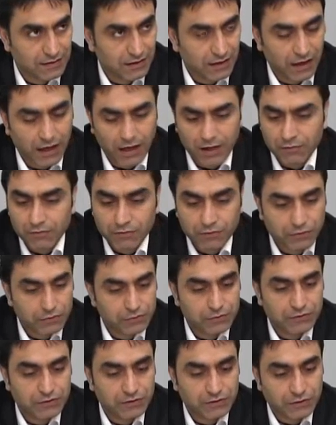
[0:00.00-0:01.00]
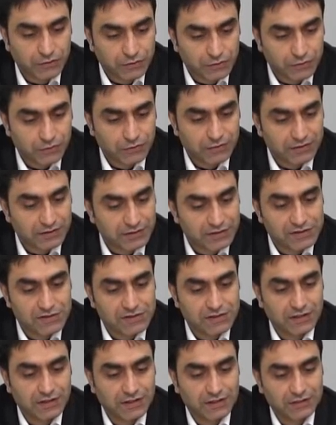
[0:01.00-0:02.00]
conclusion with your
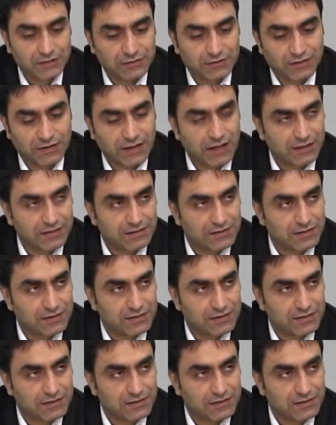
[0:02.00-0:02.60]
intellects?